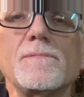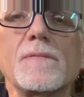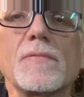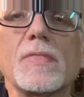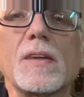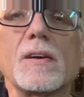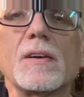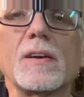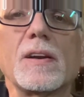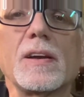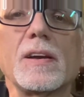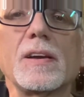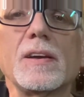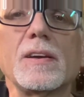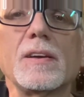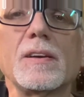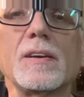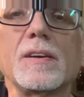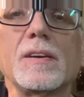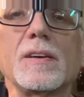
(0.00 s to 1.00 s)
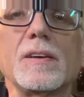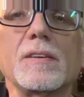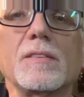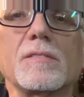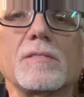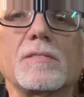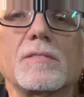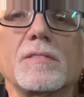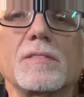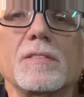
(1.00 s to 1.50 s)
There it
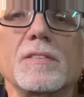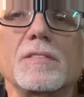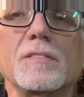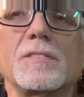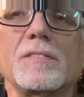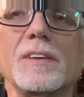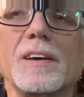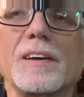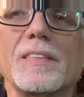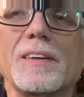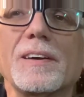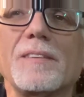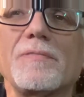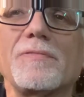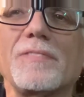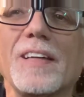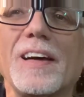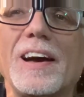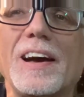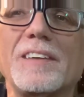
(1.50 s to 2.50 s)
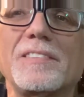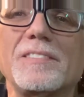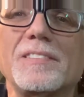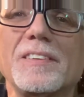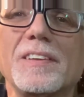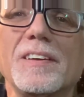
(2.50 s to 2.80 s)
is. Do you see how they all flashed?